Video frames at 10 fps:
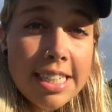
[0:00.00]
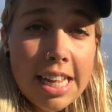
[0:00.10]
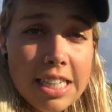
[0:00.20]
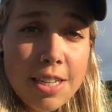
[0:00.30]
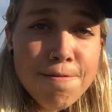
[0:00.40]

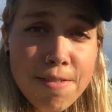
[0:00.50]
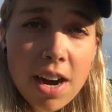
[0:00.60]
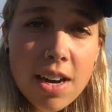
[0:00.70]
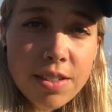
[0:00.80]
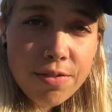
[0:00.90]
So that's the
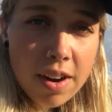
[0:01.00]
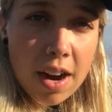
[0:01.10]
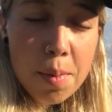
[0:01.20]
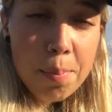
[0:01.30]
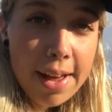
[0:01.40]
first
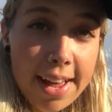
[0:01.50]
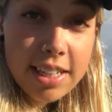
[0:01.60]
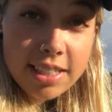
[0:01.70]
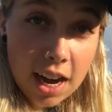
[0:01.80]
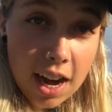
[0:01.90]
fire
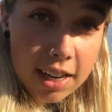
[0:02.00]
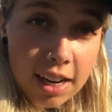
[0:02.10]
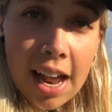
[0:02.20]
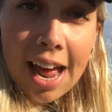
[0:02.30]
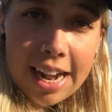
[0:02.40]
pit
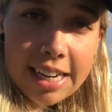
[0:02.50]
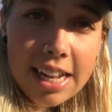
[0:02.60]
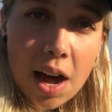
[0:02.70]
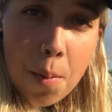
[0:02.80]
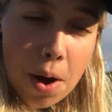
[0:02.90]
done, and
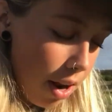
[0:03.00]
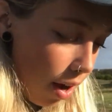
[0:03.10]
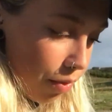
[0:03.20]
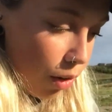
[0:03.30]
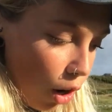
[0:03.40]
in that one
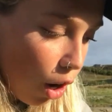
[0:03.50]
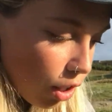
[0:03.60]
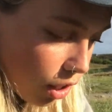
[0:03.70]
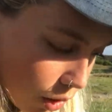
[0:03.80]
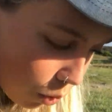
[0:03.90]
I've got